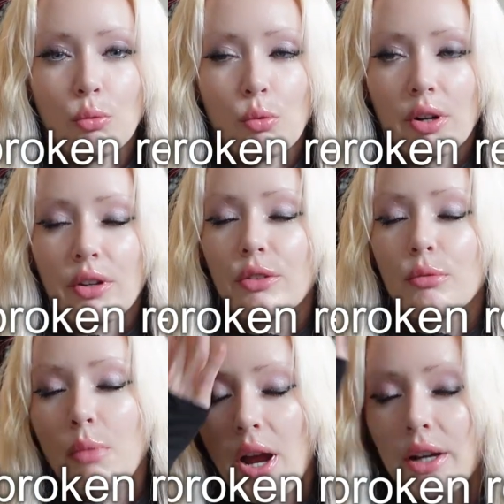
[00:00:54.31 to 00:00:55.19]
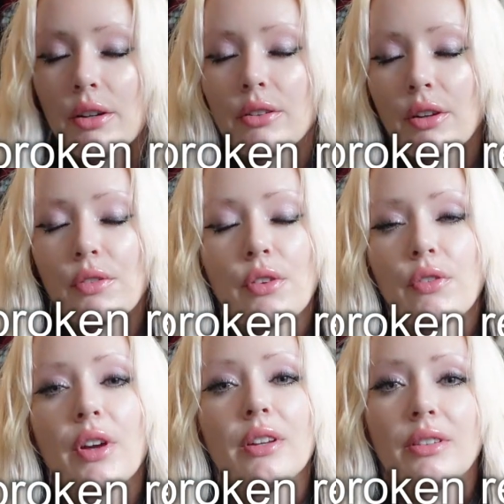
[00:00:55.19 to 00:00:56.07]
want to smack yourself in the
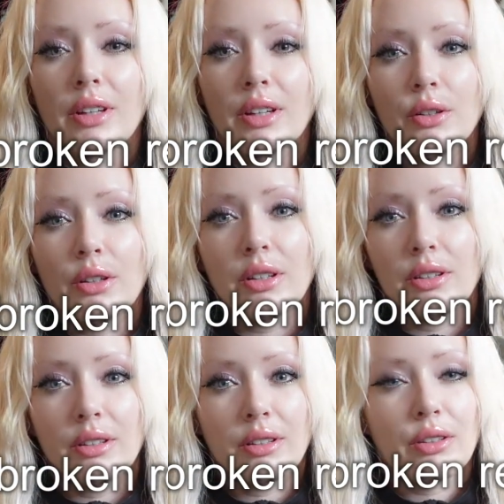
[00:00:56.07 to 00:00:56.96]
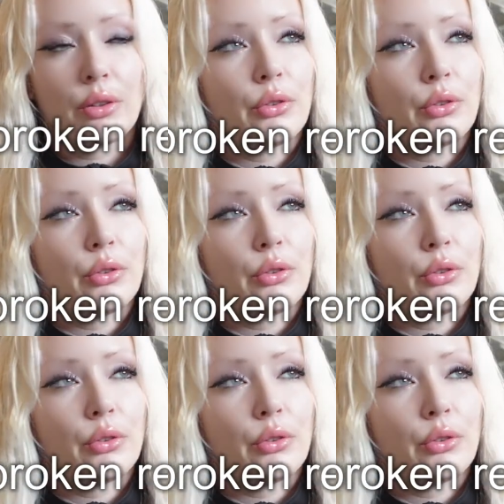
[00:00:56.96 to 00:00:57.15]
face, like, because it's so